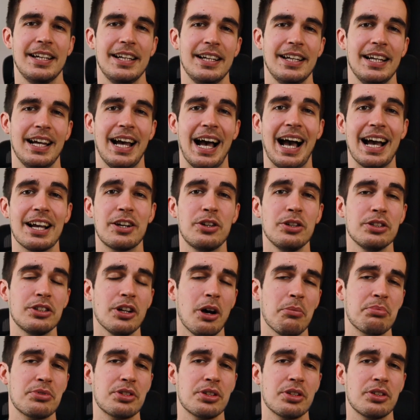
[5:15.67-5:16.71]
A good option
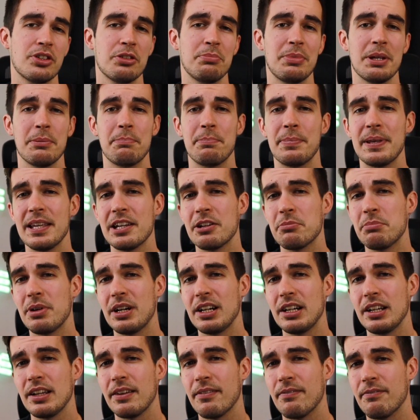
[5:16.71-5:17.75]
could be Peerberry,
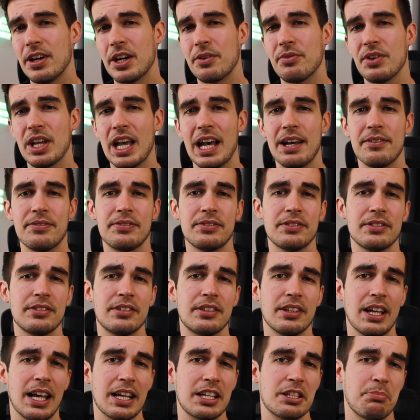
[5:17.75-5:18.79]
where we haven't
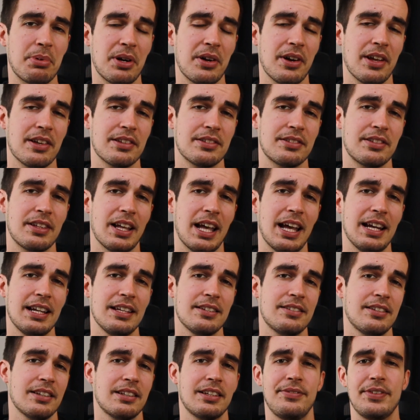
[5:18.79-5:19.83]
experienced any
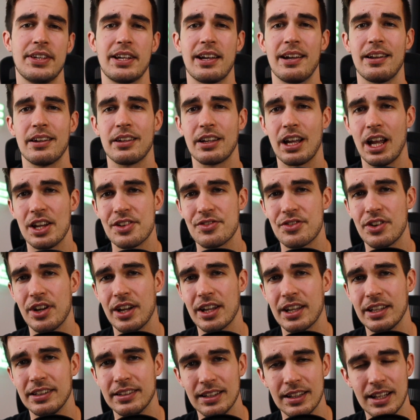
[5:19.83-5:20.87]
significant cash drag in the
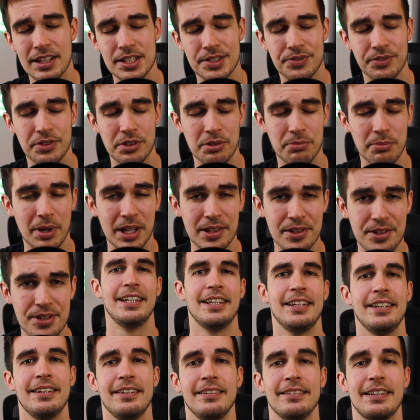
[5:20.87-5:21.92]
last few months.
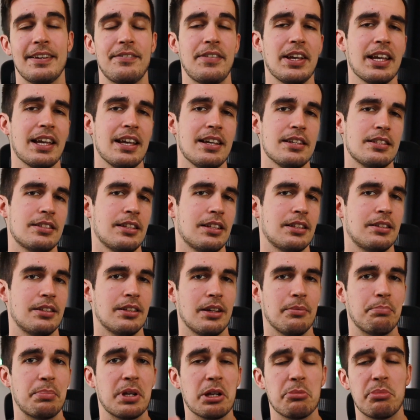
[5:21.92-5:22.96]
The thing is that
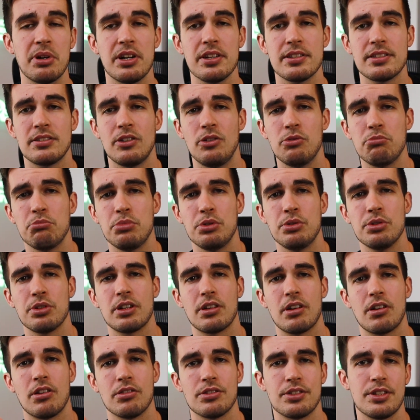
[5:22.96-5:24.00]
Peerberry's loan book
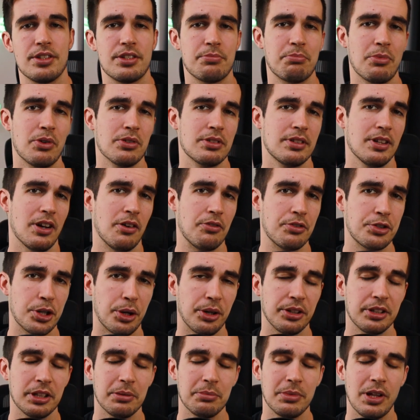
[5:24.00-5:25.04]
consists mostly of short-term
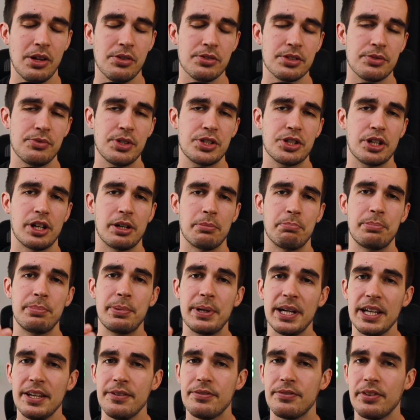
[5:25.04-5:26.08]
loans which are
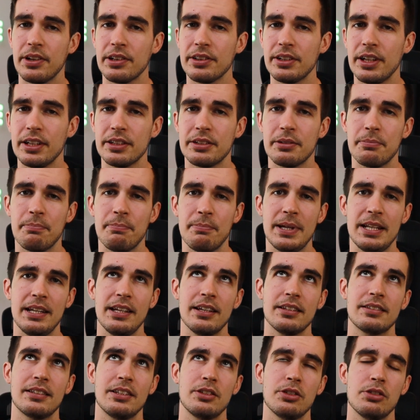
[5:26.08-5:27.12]
pre-funded, meaning that
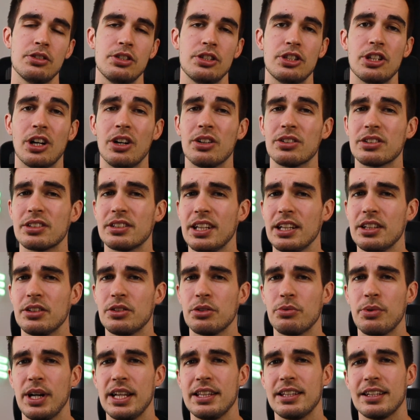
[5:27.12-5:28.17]
you don't need to wait
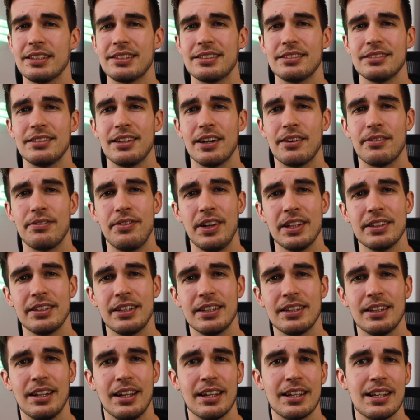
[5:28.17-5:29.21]
until they are funded
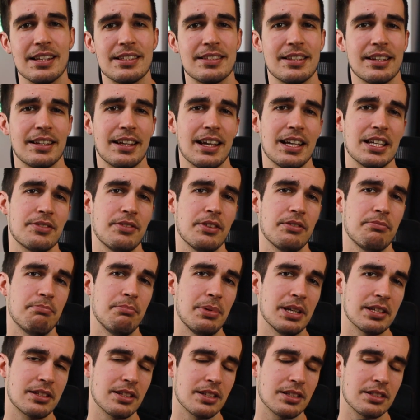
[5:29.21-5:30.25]
like is the case with
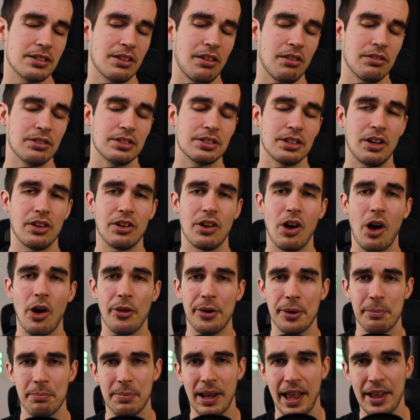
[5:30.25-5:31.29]
business loans on other
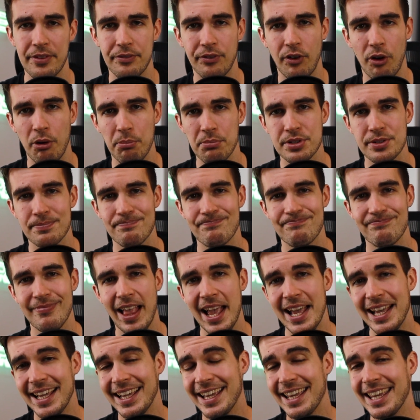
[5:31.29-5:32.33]
platforms.
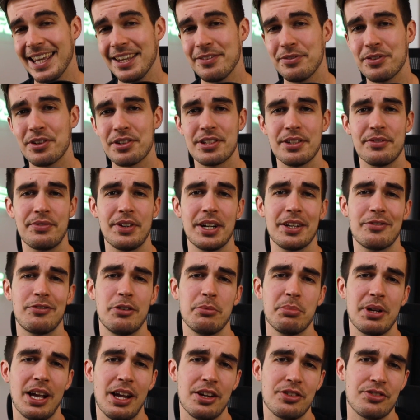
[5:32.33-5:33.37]
If you're suffering from
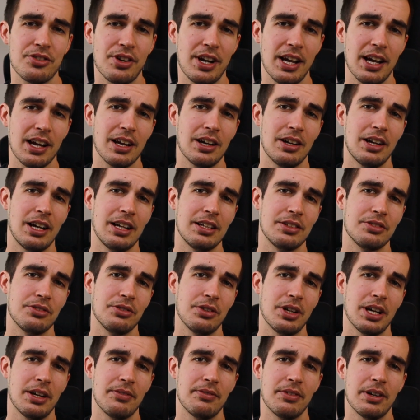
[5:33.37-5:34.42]
cash drag and you have
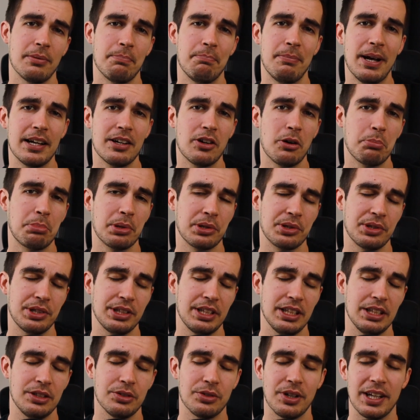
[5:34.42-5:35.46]
a better opportunity to
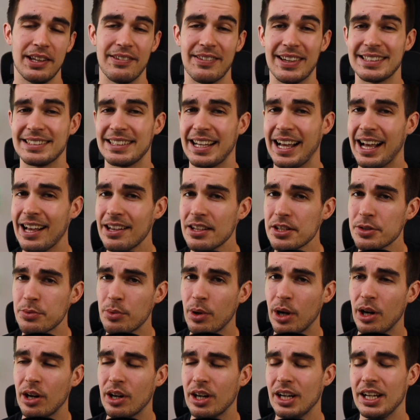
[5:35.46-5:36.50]
invest elsewhere
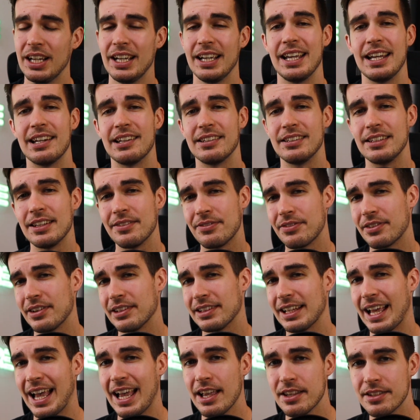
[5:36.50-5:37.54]
in a different
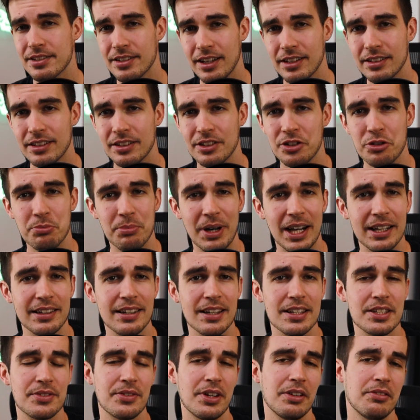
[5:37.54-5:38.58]
asset, you might as well
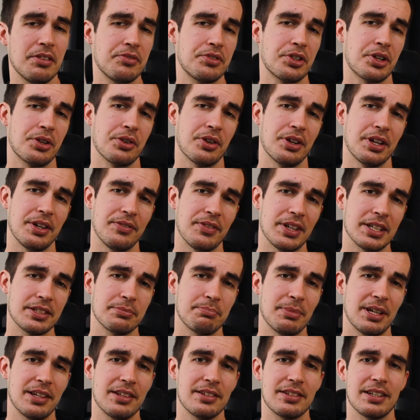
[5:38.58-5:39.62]
withdraw your investments
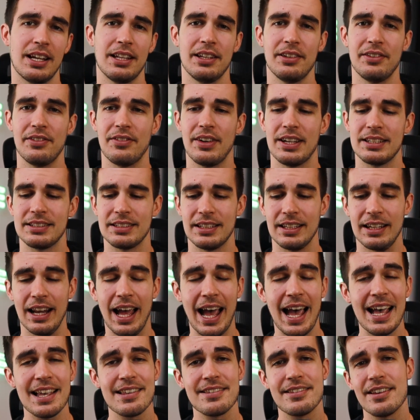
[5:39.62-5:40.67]
and invest in
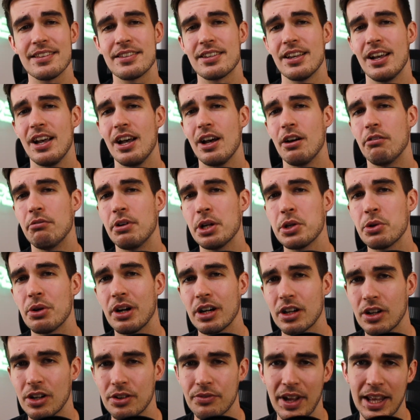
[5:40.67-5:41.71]
assets where you are
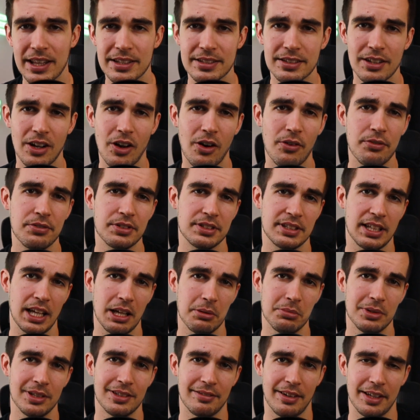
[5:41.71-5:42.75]
convinced of stable
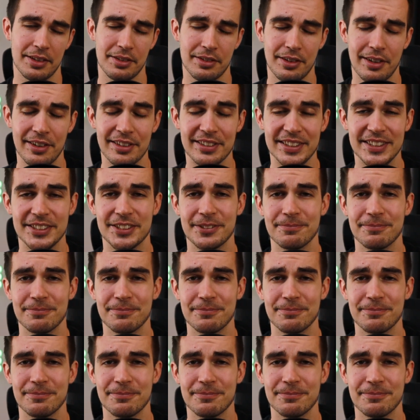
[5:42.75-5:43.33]
returns.